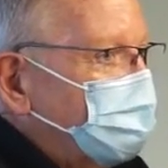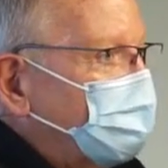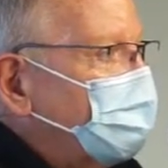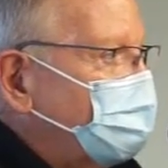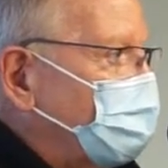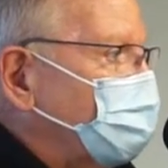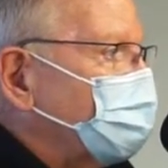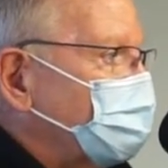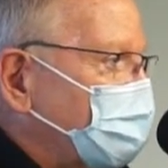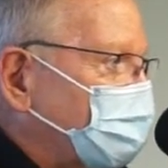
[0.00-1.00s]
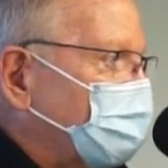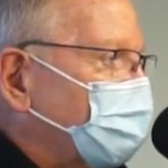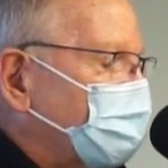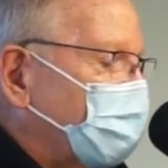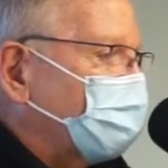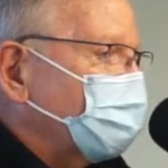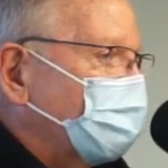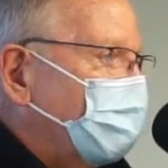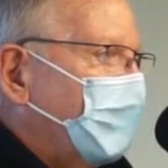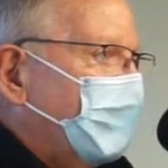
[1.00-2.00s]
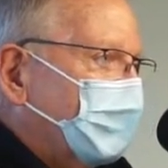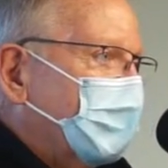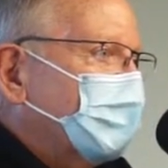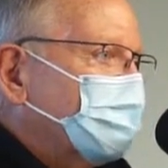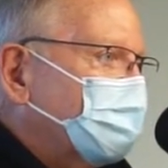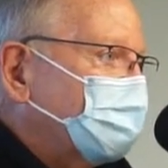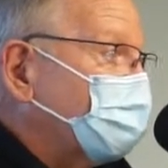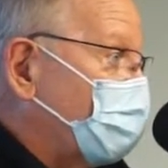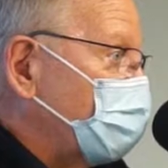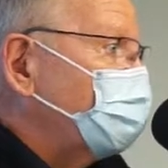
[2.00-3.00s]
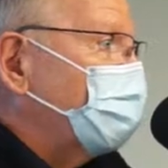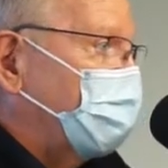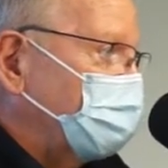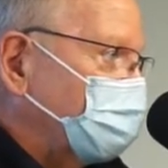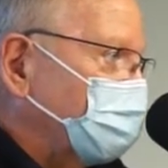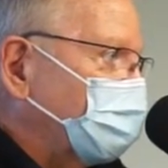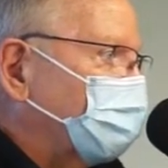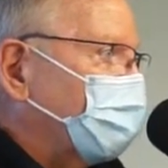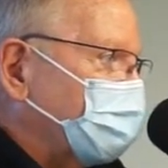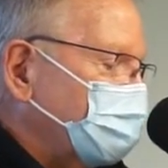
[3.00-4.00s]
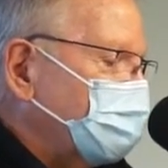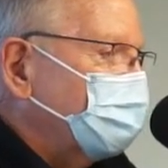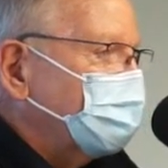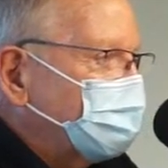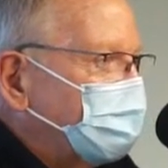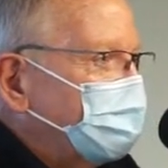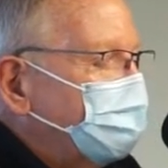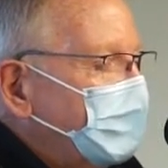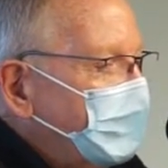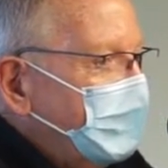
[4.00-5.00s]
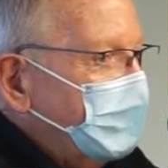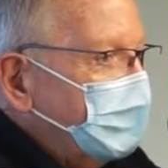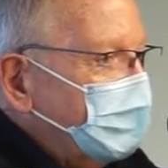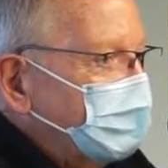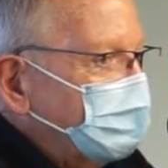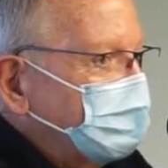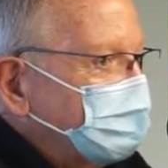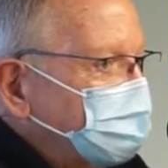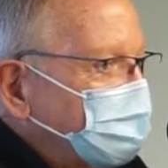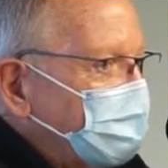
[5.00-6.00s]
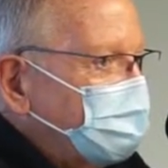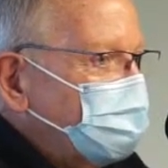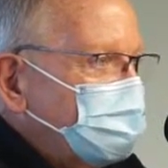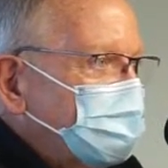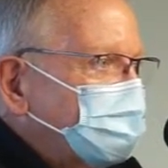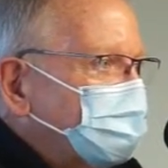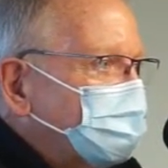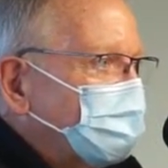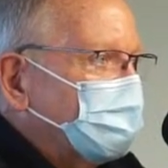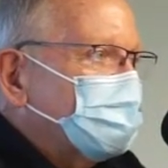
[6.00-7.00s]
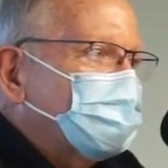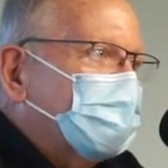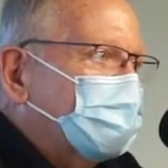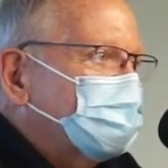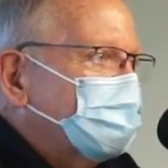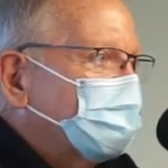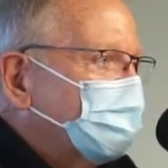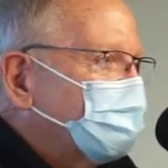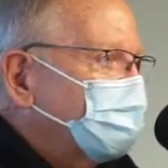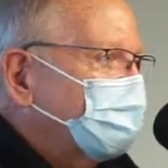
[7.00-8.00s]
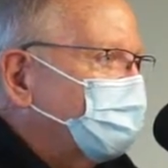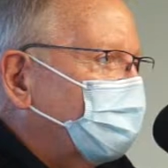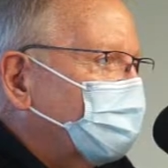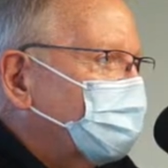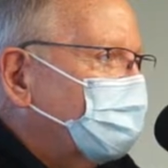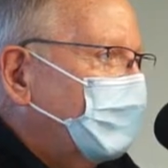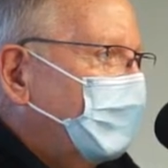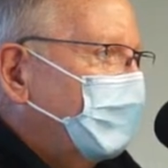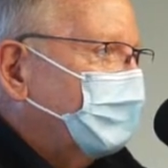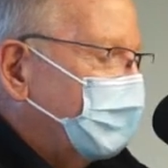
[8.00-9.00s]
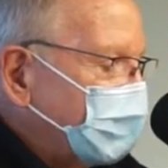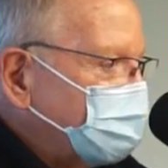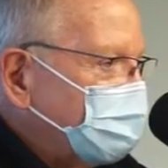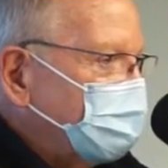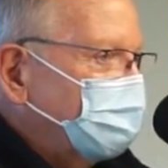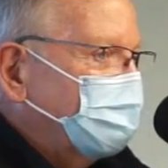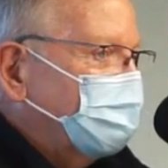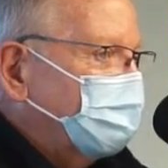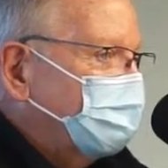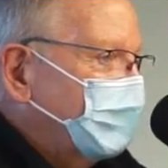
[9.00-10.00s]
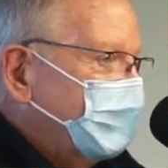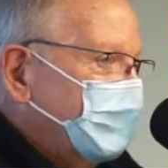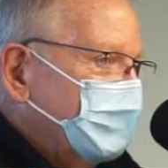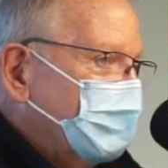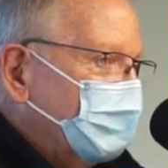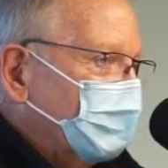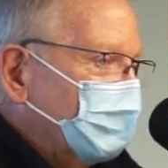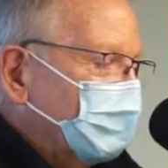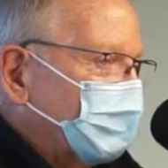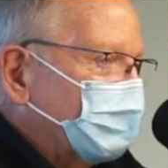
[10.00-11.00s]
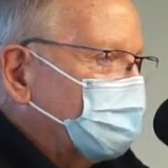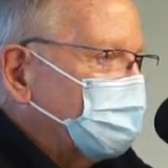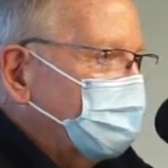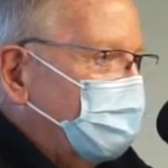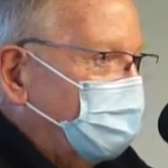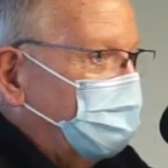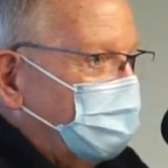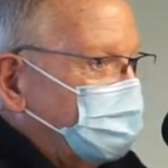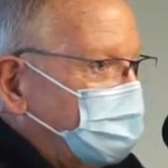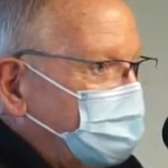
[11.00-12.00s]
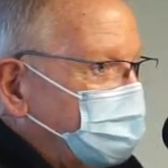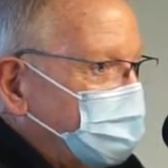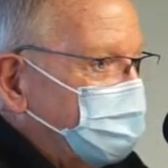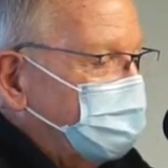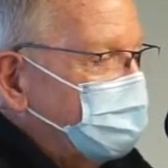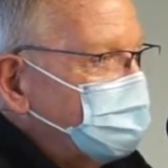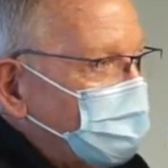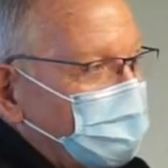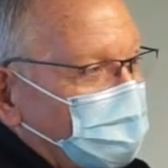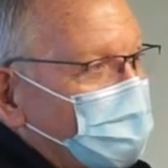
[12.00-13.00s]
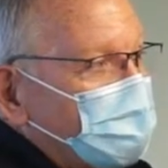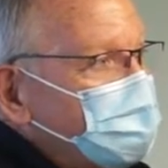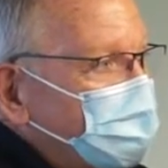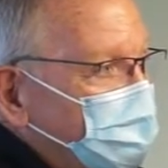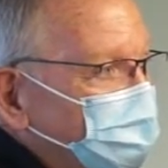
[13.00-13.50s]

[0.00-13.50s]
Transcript: million doses that they're giving out. So that is it's a one shot uh, vaccine this time, and uh, so anxious to get start getting shots in arms to get folks vaccinated. Uh, you know, we're, we're up like say some of these were at a one year